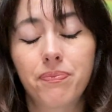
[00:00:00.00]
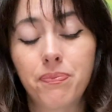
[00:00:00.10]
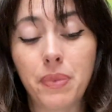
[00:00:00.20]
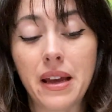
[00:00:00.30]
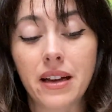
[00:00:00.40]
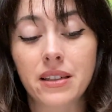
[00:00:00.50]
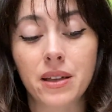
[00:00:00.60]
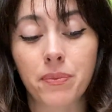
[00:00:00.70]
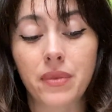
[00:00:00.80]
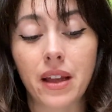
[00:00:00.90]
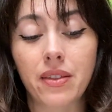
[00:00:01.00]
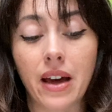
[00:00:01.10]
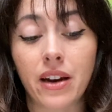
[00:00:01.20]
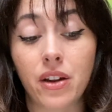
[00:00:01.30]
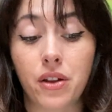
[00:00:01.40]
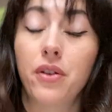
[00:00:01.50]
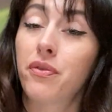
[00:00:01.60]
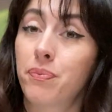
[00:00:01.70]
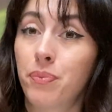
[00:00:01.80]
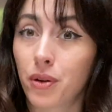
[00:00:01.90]
being something that
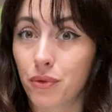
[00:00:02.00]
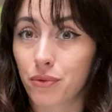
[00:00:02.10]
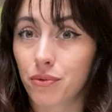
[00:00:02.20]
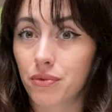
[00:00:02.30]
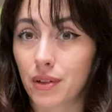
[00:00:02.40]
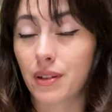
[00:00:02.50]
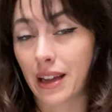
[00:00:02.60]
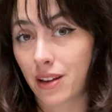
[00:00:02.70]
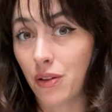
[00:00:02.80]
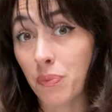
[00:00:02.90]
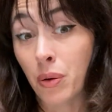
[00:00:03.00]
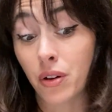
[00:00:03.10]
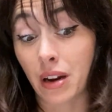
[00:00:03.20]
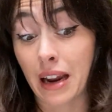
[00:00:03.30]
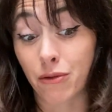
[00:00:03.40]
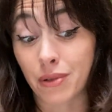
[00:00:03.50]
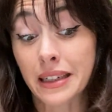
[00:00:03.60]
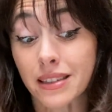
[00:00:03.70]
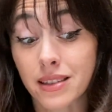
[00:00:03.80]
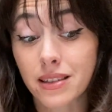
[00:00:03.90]
you've put at
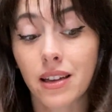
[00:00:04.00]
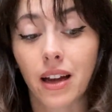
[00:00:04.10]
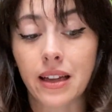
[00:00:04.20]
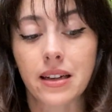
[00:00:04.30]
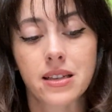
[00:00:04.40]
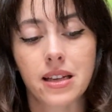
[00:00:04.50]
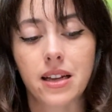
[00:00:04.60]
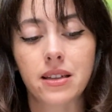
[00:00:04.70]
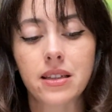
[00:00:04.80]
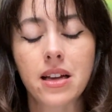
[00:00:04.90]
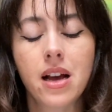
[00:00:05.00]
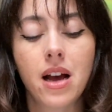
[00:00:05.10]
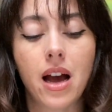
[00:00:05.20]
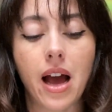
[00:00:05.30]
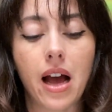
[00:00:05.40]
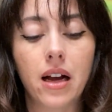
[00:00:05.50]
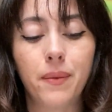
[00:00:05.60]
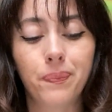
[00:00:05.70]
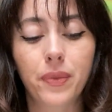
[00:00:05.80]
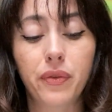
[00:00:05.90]
risk in a sense.
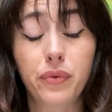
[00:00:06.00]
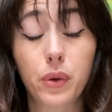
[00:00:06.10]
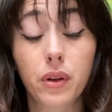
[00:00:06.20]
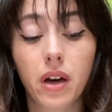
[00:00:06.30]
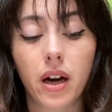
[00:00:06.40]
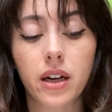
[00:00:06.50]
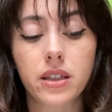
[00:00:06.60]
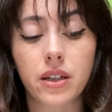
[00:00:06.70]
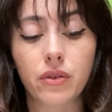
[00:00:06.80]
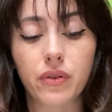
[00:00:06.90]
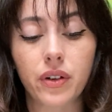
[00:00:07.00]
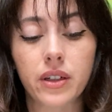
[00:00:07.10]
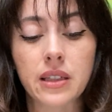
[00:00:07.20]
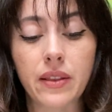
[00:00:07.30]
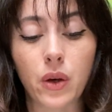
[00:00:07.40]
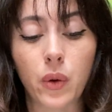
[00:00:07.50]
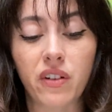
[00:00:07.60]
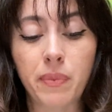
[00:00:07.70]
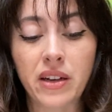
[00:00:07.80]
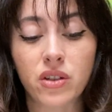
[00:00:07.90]
The Fool card in reverse and the Queen
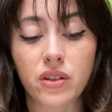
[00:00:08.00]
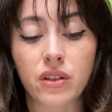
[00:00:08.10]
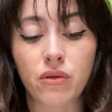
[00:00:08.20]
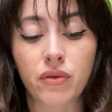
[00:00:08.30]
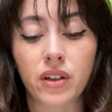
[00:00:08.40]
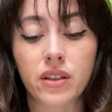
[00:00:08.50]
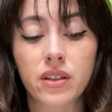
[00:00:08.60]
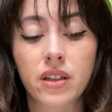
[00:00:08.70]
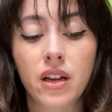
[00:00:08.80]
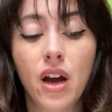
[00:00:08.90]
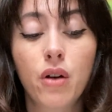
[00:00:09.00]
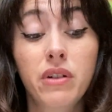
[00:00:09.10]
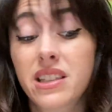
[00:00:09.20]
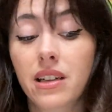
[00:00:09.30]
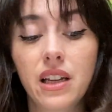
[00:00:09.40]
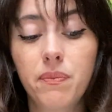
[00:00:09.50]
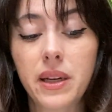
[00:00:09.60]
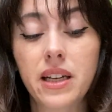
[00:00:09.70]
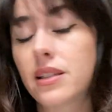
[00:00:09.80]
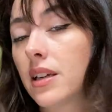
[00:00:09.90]
of Pentacles in reverse. Recently you've
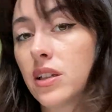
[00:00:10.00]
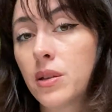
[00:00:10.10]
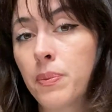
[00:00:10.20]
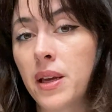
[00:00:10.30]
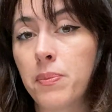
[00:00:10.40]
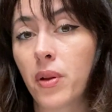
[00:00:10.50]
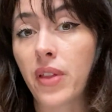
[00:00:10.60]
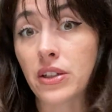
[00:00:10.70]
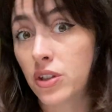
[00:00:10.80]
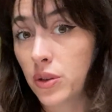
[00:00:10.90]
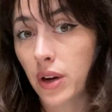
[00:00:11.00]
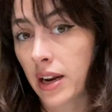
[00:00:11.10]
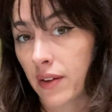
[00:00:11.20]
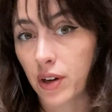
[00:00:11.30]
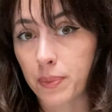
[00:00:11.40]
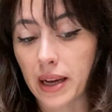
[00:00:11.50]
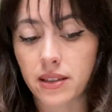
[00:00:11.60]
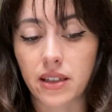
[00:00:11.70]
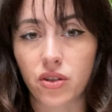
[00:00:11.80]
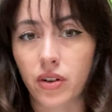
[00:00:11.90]
been listening to people that do not have your
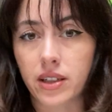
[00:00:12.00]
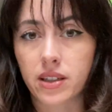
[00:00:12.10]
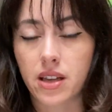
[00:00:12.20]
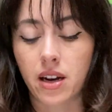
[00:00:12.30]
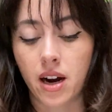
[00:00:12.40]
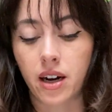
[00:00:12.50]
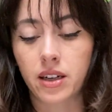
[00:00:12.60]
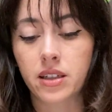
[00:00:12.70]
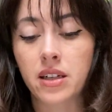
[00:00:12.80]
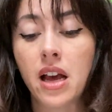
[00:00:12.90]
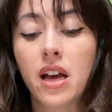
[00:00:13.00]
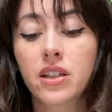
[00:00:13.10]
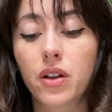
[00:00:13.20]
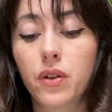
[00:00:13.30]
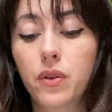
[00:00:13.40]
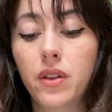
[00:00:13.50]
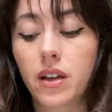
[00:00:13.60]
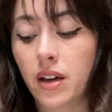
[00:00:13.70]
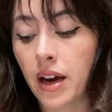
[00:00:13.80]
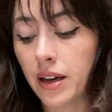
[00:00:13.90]
best interests at heart. So
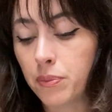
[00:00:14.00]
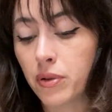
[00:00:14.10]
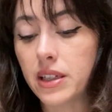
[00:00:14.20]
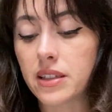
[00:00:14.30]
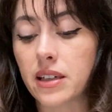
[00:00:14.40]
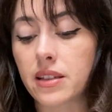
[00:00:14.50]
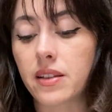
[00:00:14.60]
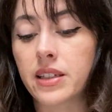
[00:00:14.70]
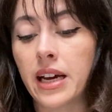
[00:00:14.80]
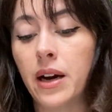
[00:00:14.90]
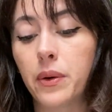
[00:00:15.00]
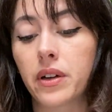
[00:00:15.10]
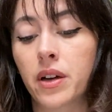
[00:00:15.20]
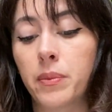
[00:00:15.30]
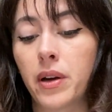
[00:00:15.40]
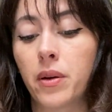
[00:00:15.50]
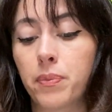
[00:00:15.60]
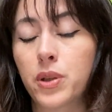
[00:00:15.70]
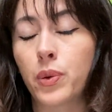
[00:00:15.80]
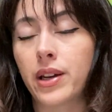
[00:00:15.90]
the High Priestess and the Tower coming up
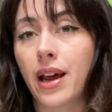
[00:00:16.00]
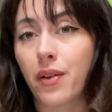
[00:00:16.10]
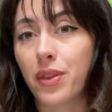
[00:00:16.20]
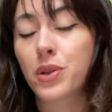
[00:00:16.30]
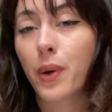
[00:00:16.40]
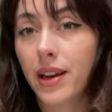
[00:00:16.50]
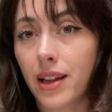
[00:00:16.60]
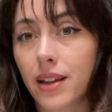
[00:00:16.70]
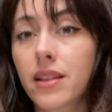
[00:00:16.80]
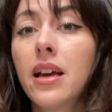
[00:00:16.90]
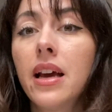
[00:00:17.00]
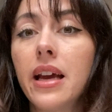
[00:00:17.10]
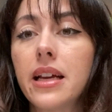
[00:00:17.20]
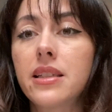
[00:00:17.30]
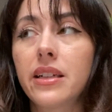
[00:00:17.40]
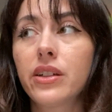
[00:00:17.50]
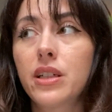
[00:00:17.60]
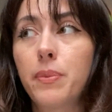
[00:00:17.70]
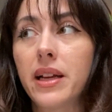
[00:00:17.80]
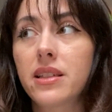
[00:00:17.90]
between now and the 20th is here
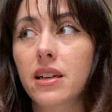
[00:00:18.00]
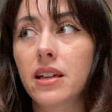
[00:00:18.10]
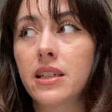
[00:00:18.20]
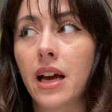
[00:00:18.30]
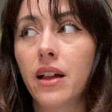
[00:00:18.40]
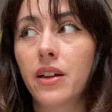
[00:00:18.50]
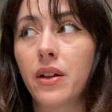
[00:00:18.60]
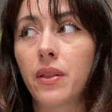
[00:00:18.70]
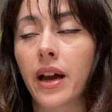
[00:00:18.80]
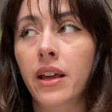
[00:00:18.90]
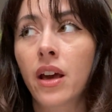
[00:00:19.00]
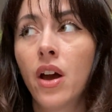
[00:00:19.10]
to basically tell you, like,